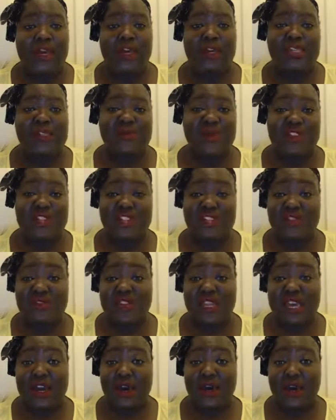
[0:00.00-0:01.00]
especially if
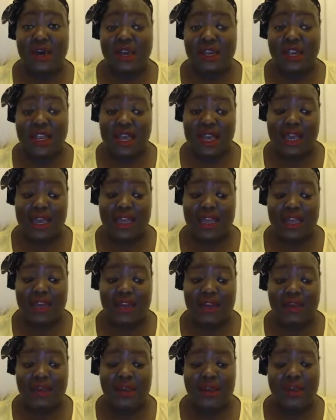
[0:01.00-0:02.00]
they are
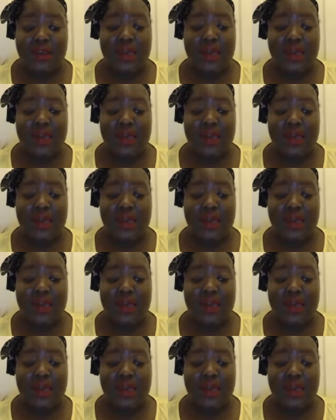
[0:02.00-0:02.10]
online.